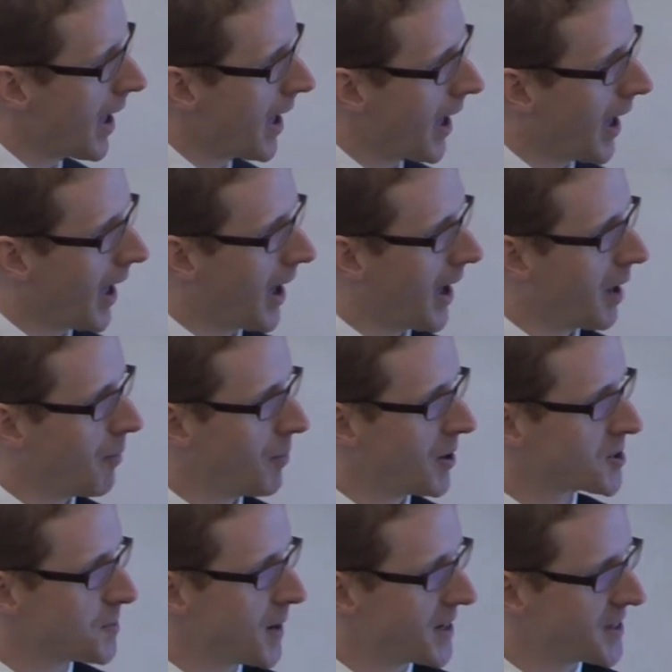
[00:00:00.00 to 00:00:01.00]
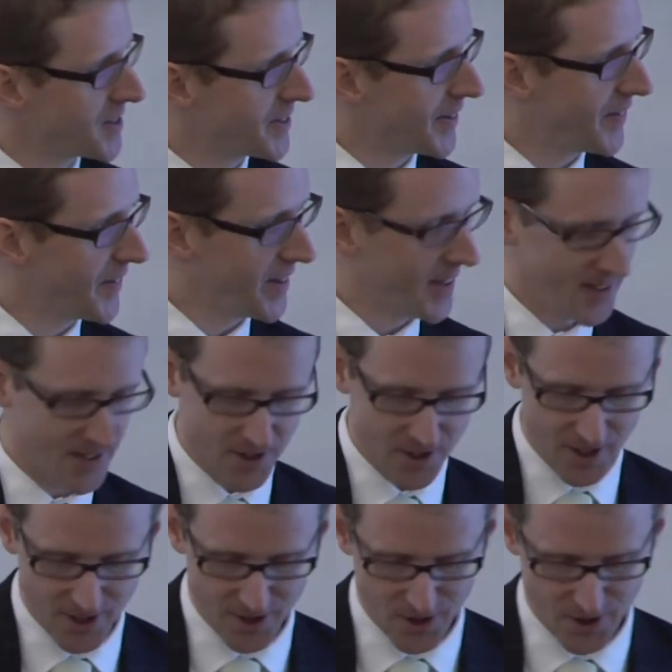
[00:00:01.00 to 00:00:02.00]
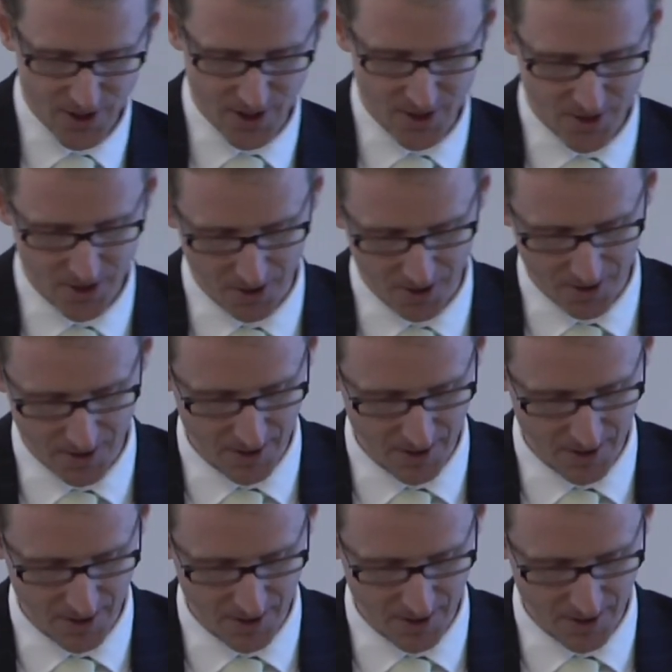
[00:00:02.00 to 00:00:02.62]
uh, are much better than the stitch seats on